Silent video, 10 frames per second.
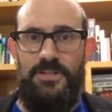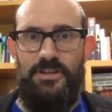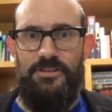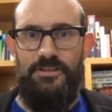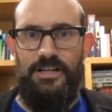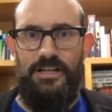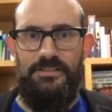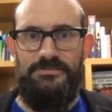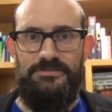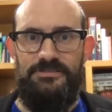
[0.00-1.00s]
other.
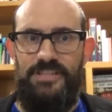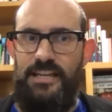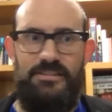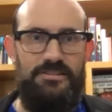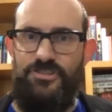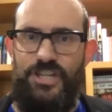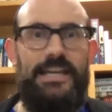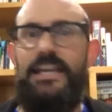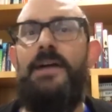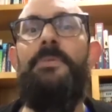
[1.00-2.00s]
Just check
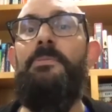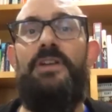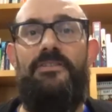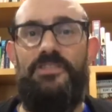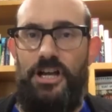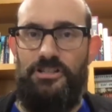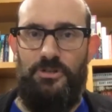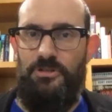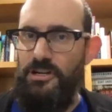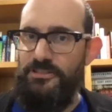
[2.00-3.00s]
in on people we haven't talked to in
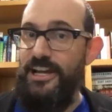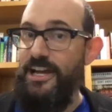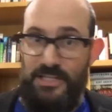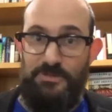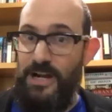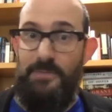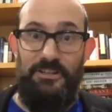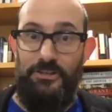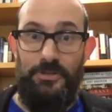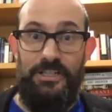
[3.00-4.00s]
a long time. That's what I've been
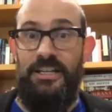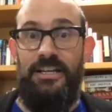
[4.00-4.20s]
doing.